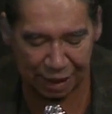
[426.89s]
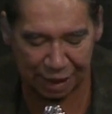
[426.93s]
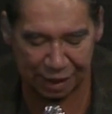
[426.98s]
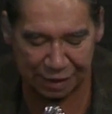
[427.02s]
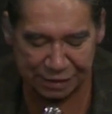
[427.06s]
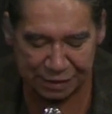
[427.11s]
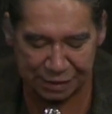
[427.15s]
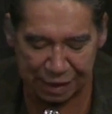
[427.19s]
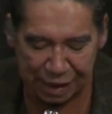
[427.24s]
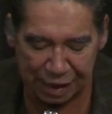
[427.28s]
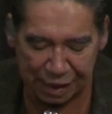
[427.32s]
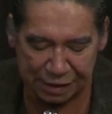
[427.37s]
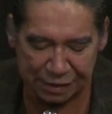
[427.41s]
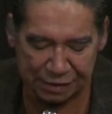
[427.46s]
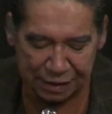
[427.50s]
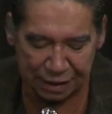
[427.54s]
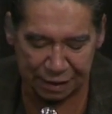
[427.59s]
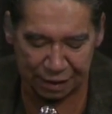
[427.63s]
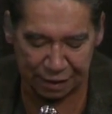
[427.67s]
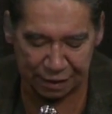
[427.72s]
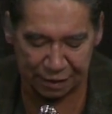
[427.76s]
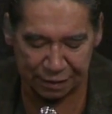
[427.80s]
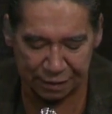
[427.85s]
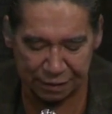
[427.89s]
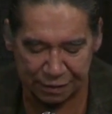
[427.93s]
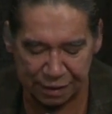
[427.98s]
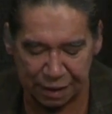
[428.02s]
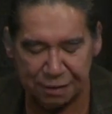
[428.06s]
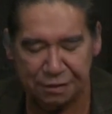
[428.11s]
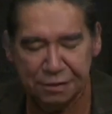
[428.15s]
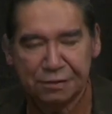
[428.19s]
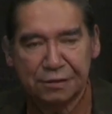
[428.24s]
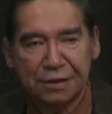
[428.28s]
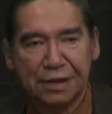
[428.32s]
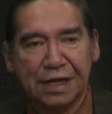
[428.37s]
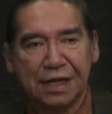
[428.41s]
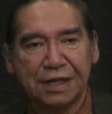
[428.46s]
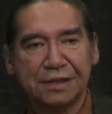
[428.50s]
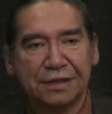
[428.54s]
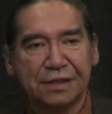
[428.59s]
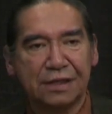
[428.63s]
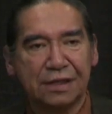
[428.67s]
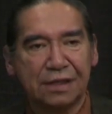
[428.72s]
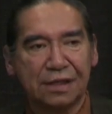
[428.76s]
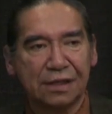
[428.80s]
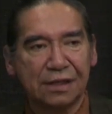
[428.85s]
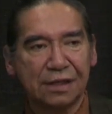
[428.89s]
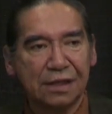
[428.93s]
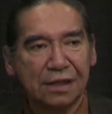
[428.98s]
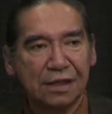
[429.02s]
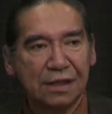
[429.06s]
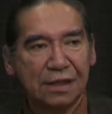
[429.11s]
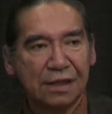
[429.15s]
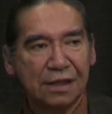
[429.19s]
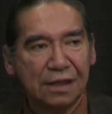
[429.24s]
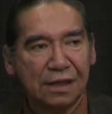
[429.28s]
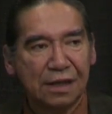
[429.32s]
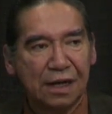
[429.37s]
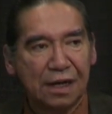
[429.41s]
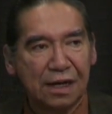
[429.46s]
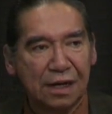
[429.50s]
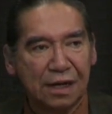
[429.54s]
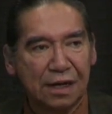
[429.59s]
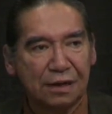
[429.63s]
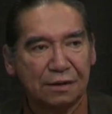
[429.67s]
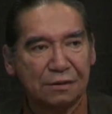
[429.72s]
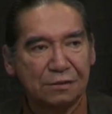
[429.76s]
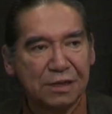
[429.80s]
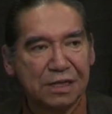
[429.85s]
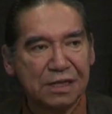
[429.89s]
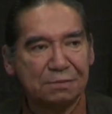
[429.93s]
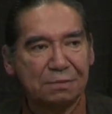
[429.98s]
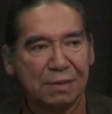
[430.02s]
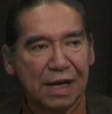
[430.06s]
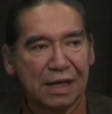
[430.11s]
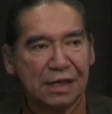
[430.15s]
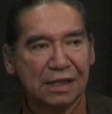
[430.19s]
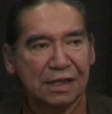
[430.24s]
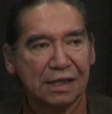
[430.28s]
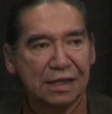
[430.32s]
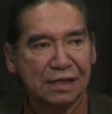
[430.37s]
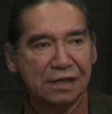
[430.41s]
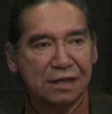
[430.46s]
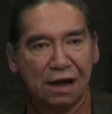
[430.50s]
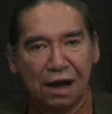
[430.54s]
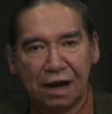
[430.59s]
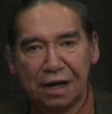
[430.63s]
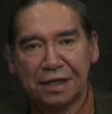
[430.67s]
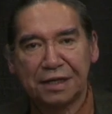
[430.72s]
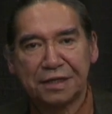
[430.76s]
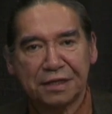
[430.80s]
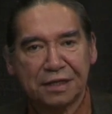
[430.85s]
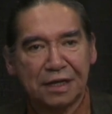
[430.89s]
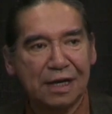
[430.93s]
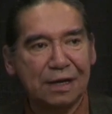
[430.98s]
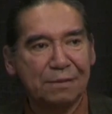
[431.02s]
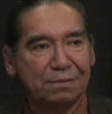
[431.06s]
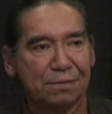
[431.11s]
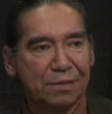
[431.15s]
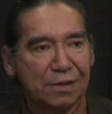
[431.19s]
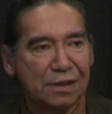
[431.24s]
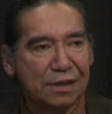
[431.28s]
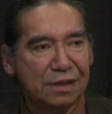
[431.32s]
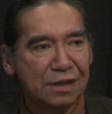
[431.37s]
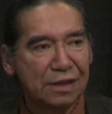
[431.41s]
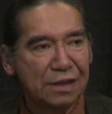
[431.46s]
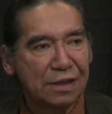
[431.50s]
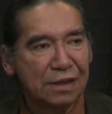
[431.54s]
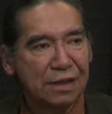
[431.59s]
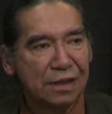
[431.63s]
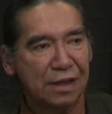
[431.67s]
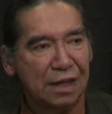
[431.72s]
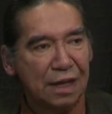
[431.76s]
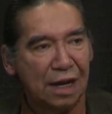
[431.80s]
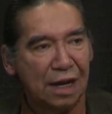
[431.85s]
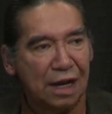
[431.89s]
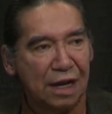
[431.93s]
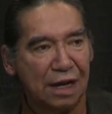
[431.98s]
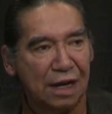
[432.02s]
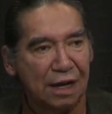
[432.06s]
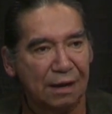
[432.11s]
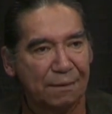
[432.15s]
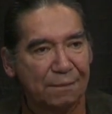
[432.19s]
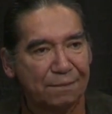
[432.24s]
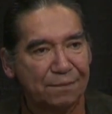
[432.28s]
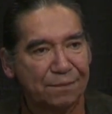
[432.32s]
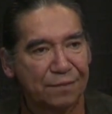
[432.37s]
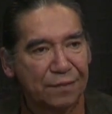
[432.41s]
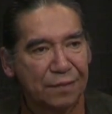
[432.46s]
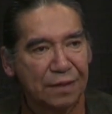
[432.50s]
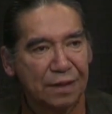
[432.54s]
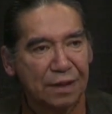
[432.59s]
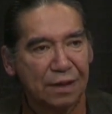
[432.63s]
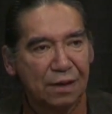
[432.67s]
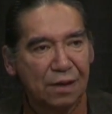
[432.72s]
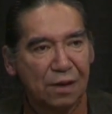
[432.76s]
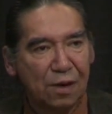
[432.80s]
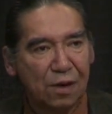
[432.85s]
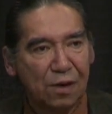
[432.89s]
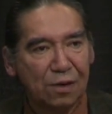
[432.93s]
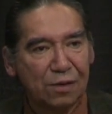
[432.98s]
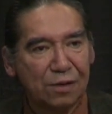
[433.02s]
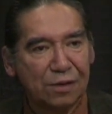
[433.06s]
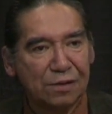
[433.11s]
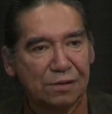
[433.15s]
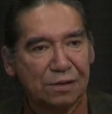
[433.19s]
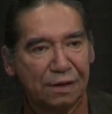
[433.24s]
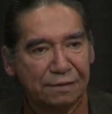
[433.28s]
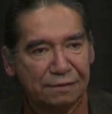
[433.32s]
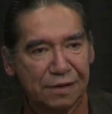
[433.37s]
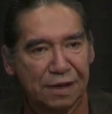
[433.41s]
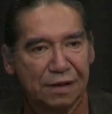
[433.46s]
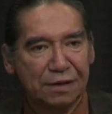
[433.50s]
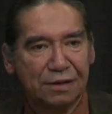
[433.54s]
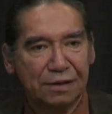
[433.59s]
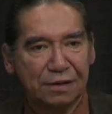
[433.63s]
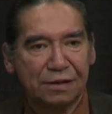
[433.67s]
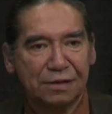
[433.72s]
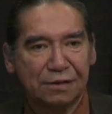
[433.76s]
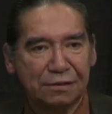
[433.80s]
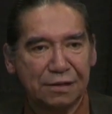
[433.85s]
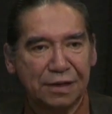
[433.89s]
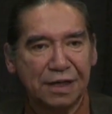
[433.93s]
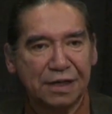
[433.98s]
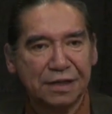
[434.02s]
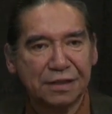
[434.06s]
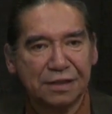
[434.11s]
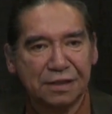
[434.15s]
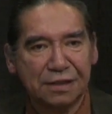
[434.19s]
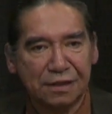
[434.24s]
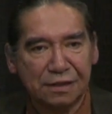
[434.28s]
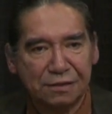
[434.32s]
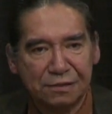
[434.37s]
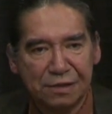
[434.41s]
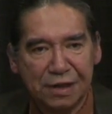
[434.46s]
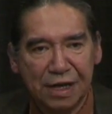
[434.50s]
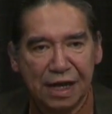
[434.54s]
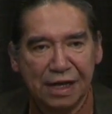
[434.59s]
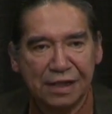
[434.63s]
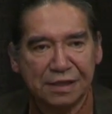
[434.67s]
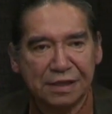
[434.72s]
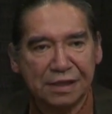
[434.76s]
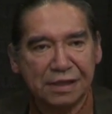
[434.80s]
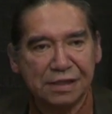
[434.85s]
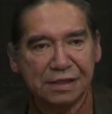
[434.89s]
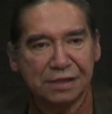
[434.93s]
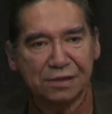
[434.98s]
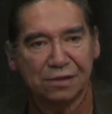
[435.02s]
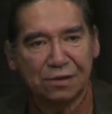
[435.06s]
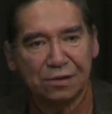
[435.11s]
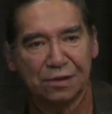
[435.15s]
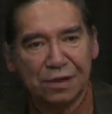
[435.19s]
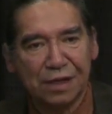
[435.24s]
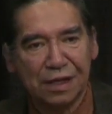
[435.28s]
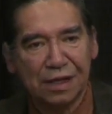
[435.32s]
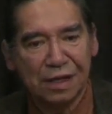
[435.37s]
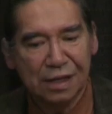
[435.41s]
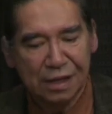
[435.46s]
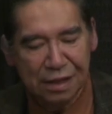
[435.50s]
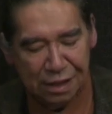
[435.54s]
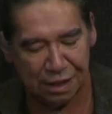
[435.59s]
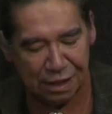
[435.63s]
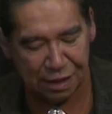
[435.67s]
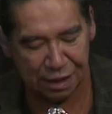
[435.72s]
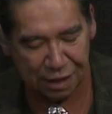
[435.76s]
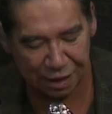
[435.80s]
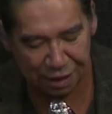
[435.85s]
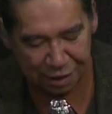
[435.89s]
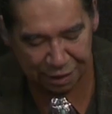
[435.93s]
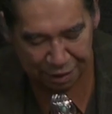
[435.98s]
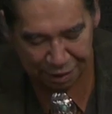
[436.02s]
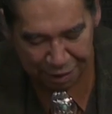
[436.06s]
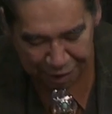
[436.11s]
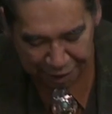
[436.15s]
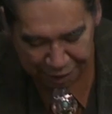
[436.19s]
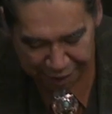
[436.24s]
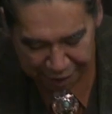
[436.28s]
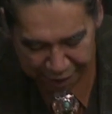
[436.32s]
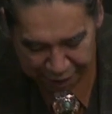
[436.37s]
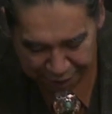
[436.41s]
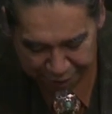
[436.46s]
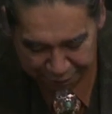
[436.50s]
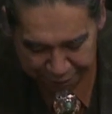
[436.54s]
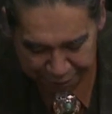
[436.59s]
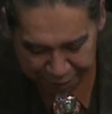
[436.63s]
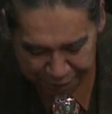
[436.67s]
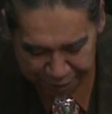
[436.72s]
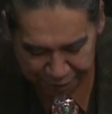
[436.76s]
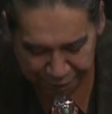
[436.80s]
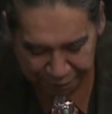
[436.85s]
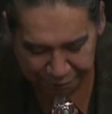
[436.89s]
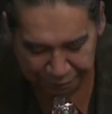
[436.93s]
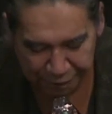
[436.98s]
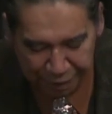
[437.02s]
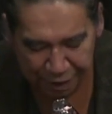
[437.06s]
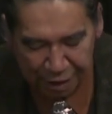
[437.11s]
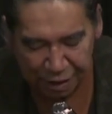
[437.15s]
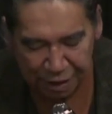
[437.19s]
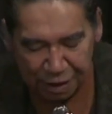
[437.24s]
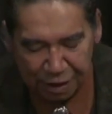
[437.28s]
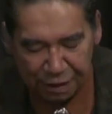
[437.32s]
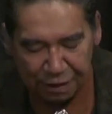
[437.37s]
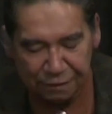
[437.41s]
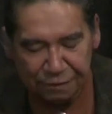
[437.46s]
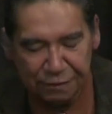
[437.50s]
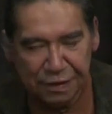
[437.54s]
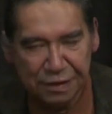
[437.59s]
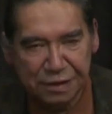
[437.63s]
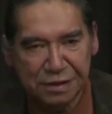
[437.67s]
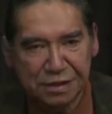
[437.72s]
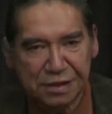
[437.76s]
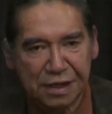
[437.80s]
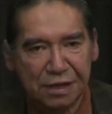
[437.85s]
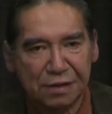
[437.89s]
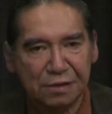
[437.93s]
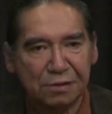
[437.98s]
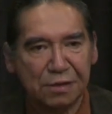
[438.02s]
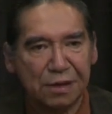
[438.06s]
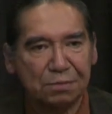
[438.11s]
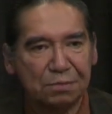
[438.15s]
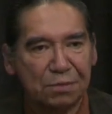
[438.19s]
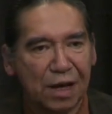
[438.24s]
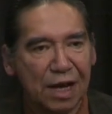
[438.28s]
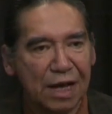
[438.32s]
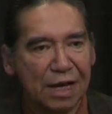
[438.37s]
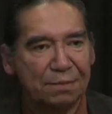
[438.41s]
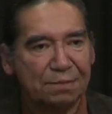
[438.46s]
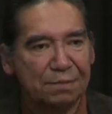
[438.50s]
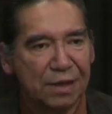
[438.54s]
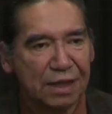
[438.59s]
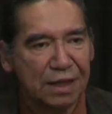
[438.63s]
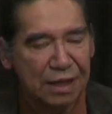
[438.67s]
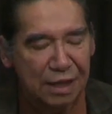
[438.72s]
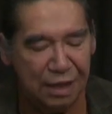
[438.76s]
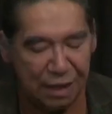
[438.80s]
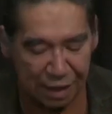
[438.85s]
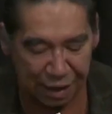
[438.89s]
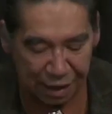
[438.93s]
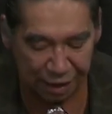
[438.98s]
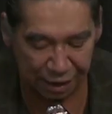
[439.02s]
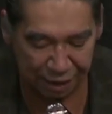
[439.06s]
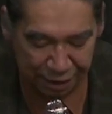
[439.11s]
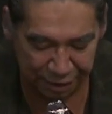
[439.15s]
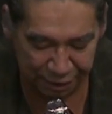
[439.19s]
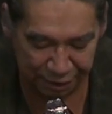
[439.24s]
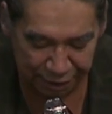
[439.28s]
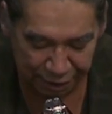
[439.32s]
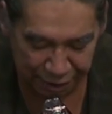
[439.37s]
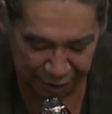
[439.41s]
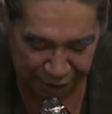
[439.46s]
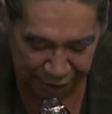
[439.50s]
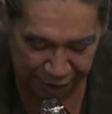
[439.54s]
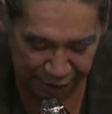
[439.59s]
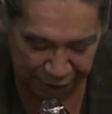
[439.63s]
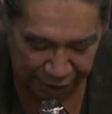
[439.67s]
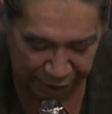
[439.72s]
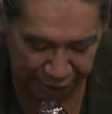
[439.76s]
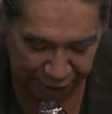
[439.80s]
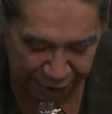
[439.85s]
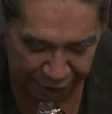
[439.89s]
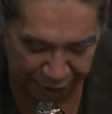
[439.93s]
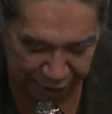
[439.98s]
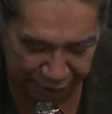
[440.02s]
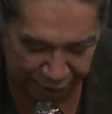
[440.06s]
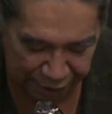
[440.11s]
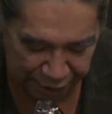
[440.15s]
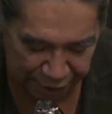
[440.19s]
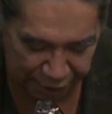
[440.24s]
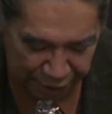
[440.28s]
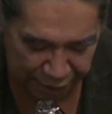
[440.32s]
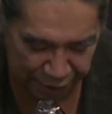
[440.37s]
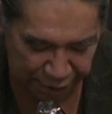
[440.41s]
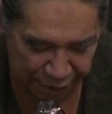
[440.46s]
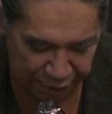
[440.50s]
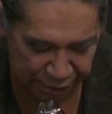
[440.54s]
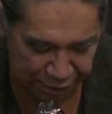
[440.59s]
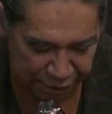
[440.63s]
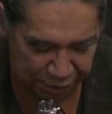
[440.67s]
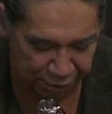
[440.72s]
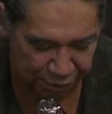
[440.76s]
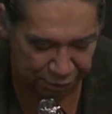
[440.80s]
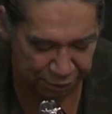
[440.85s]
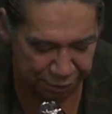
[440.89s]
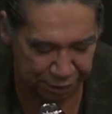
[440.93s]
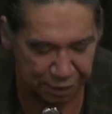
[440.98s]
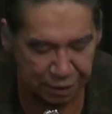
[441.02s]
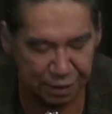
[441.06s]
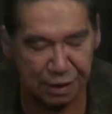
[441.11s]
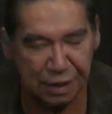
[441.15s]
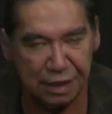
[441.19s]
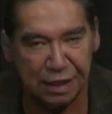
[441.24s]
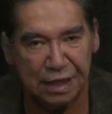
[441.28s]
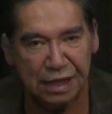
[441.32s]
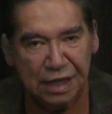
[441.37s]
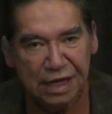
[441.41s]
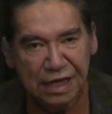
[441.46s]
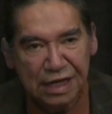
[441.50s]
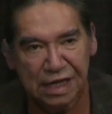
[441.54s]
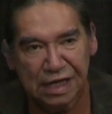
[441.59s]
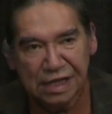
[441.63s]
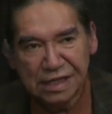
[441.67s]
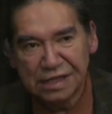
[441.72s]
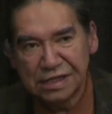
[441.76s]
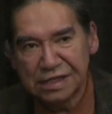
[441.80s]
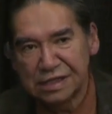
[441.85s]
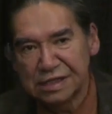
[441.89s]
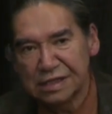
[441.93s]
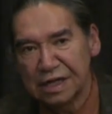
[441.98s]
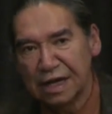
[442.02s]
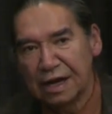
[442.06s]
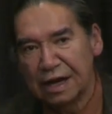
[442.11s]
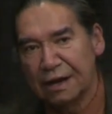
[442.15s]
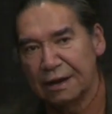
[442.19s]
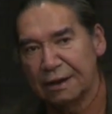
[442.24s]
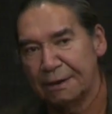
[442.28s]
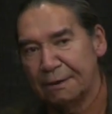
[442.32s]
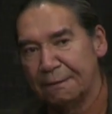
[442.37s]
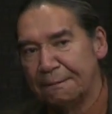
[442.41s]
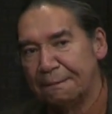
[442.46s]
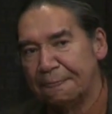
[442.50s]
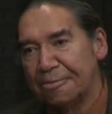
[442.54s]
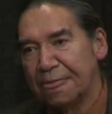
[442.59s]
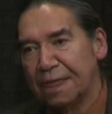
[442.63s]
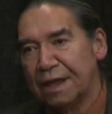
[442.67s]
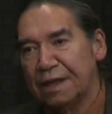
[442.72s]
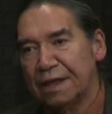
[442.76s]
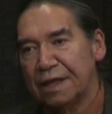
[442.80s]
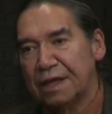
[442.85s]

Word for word: as, as uh, their traditional uh, respected knowledge keeper, um, holder of their traditional creation story, uh, a carrier of, of their sacred pipe, and, and so it is uh,